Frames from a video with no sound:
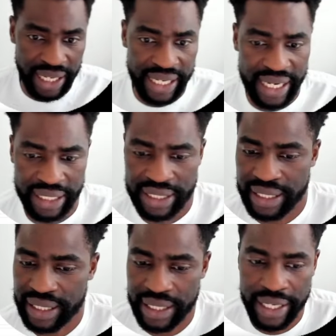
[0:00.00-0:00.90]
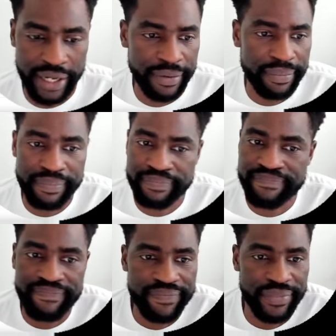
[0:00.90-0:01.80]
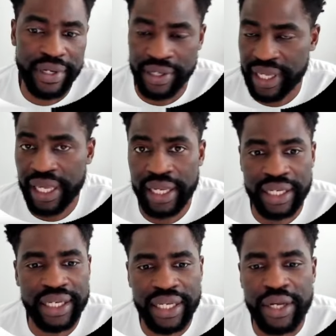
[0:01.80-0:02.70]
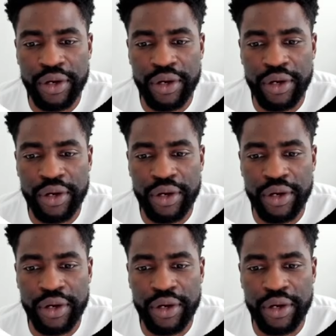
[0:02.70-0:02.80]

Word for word: guys, um, again,